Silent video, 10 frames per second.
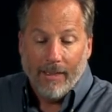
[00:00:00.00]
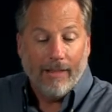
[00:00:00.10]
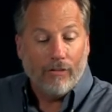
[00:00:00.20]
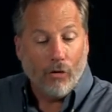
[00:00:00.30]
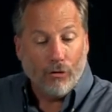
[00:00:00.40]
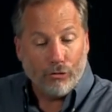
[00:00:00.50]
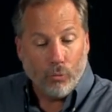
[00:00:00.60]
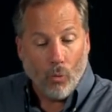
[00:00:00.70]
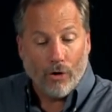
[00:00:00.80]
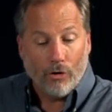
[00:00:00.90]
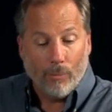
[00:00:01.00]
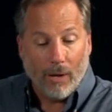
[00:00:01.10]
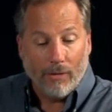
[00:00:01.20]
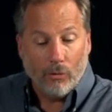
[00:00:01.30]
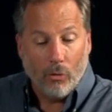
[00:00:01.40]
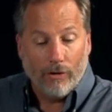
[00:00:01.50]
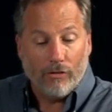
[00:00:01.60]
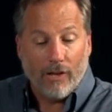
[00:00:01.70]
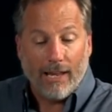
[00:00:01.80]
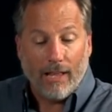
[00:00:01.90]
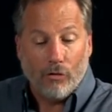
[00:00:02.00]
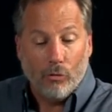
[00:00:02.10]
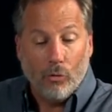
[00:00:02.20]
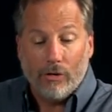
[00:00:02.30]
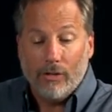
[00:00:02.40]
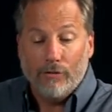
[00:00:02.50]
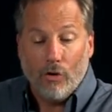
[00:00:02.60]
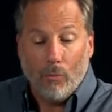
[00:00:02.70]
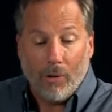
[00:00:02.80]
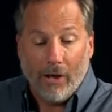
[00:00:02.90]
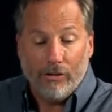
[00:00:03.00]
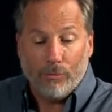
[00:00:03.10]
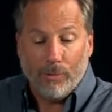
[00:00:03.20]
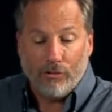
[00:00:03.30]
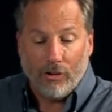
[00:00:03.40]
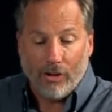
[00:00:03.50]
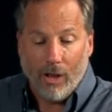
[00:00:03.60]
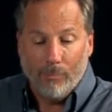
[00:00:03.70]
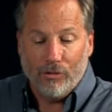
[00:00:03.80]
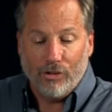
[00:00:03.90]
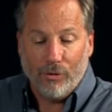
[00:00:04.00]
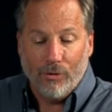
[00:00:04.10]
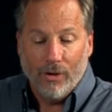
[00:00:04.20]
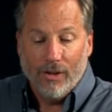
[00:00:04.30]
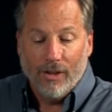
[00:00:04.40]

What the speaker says: And Saul swore to her by the Lord, saying, as the Lord lives, no punishment shall come to you